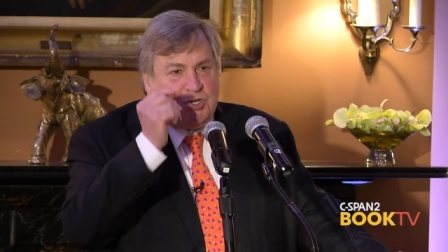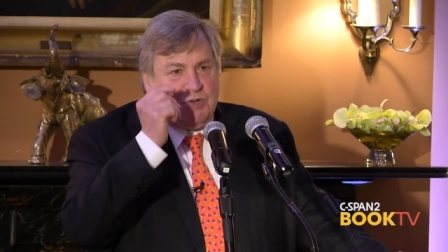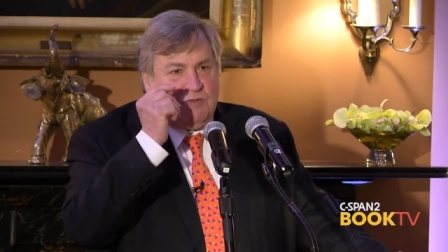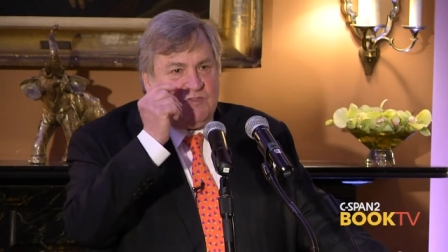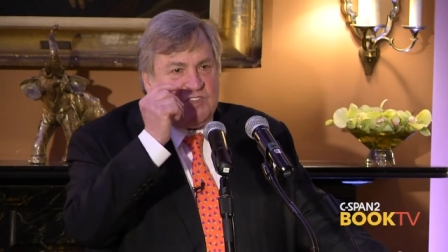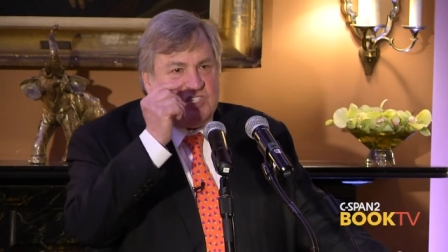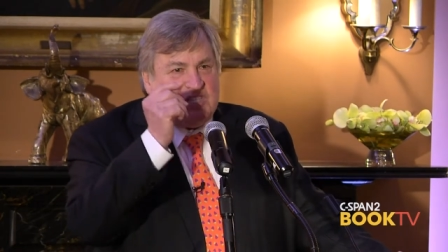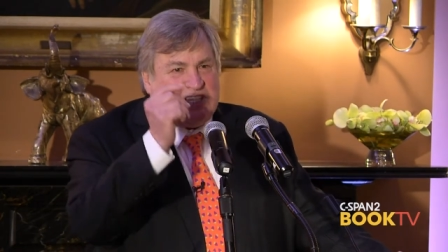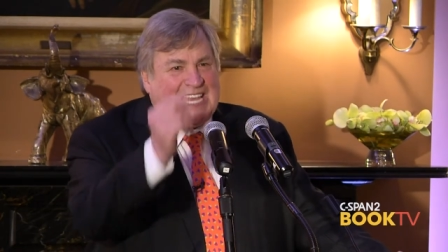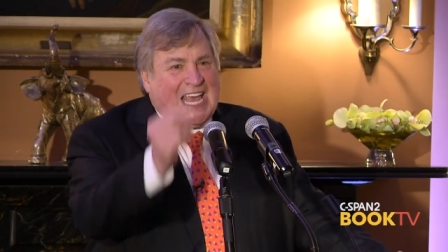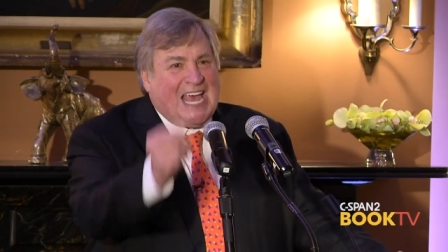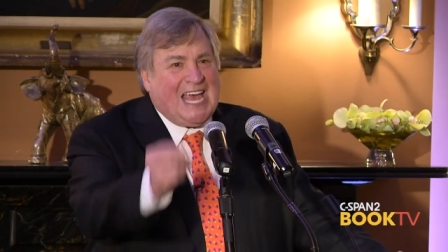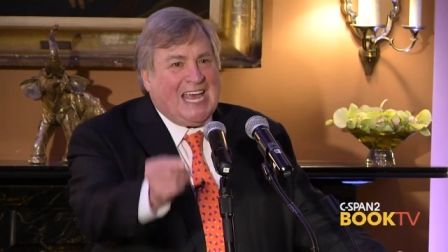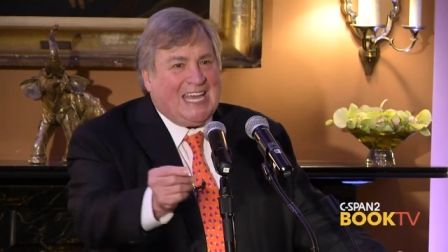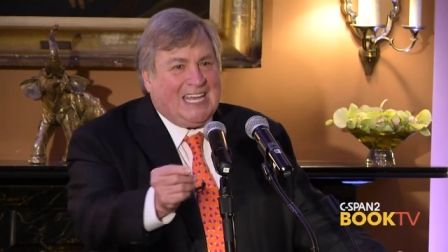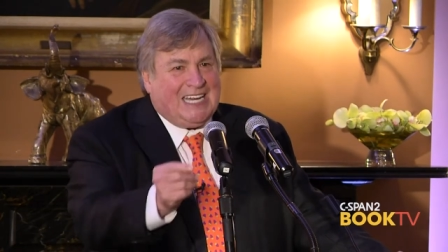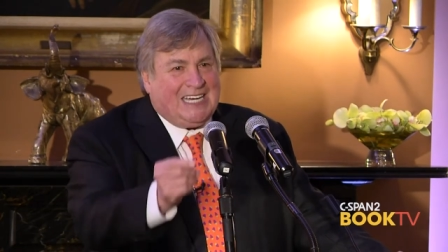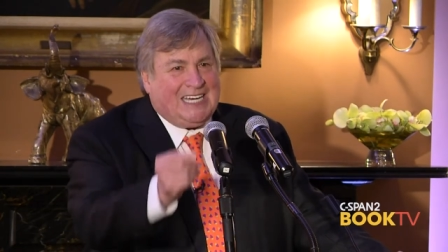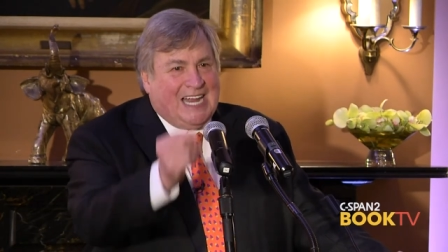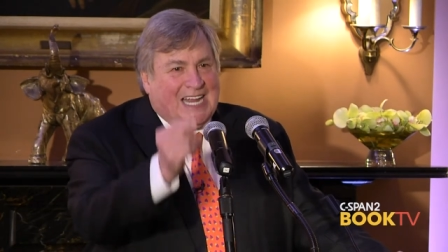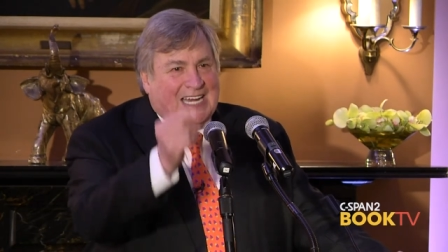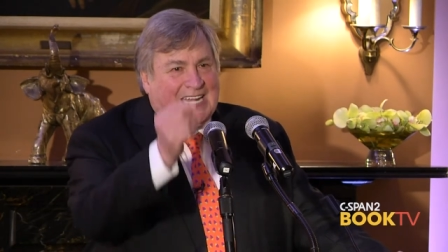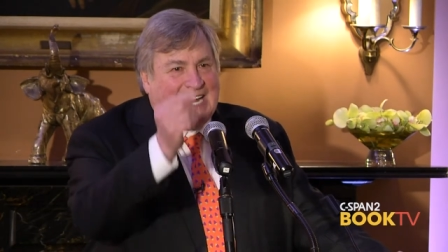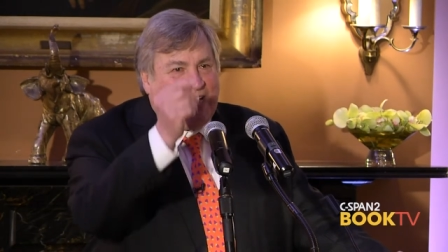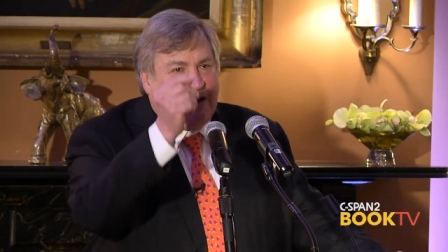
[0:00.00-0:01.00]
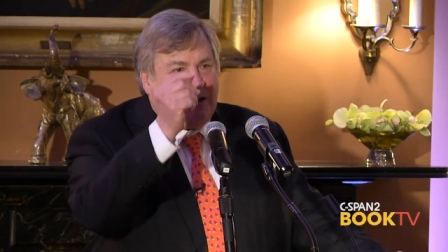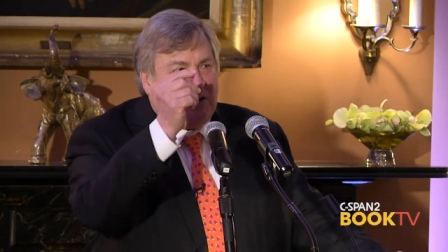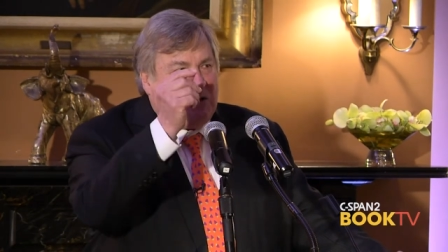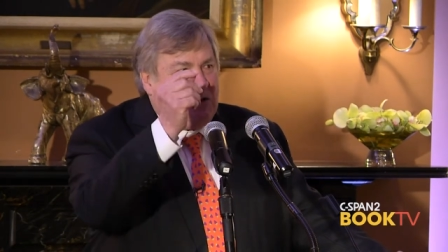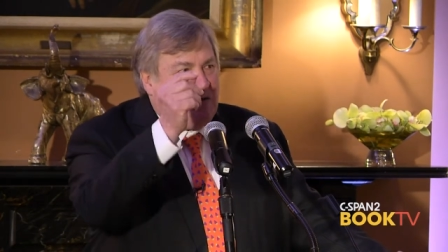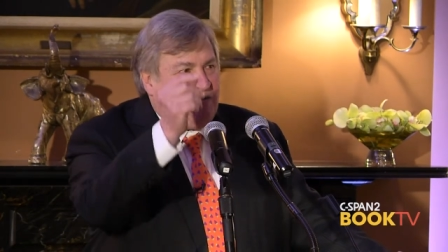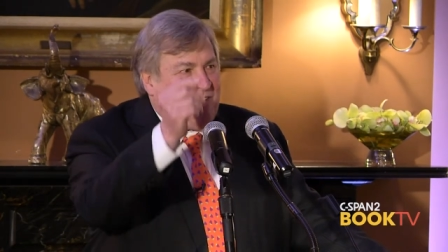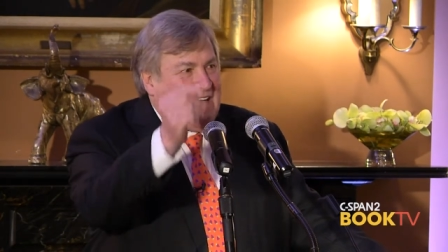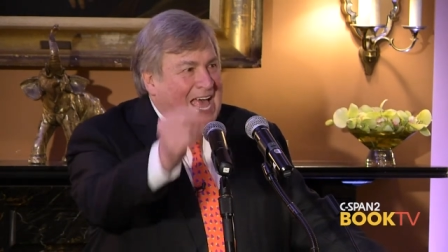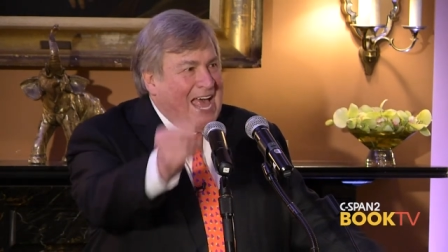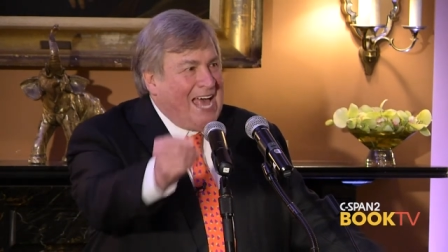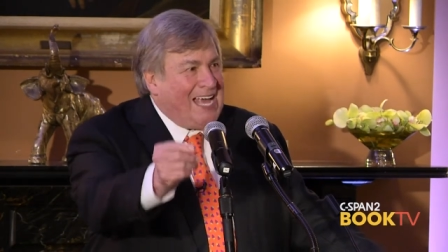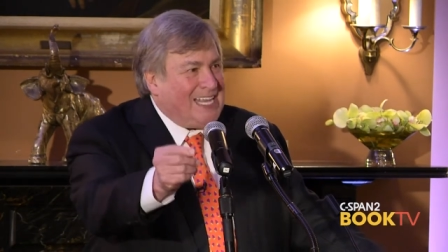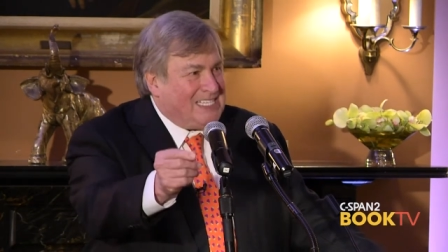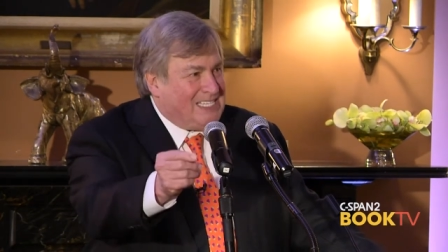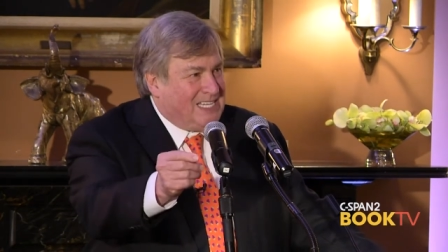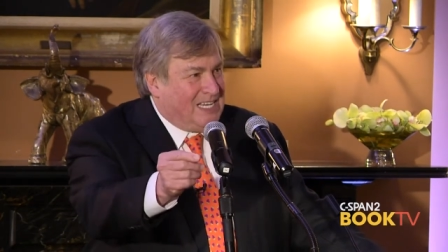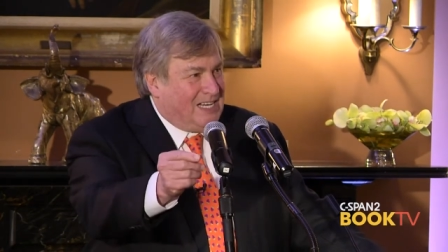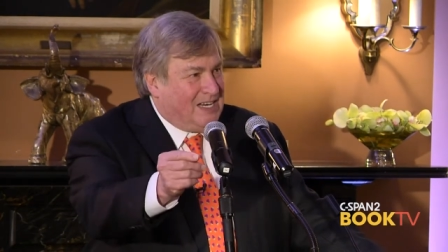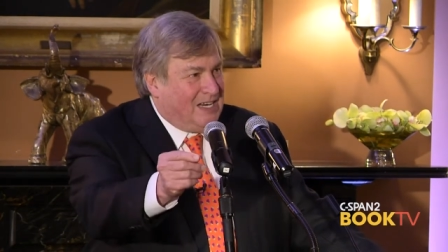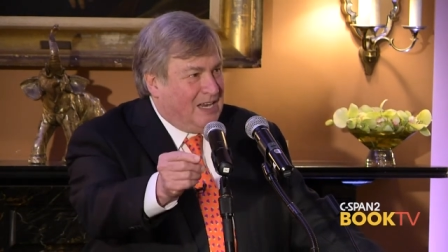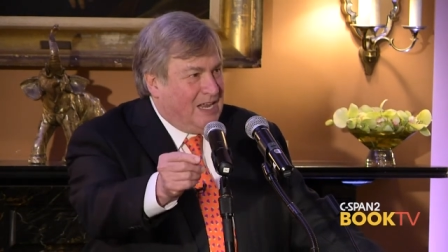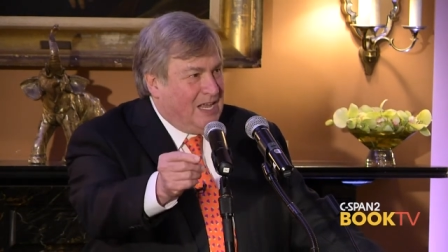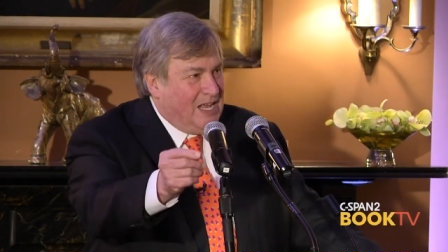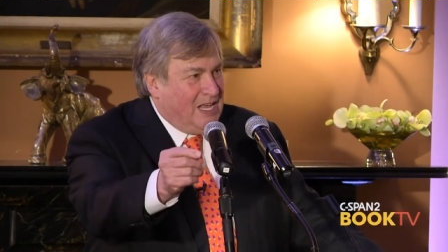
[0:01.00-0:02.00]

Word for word: you've said and how you've acted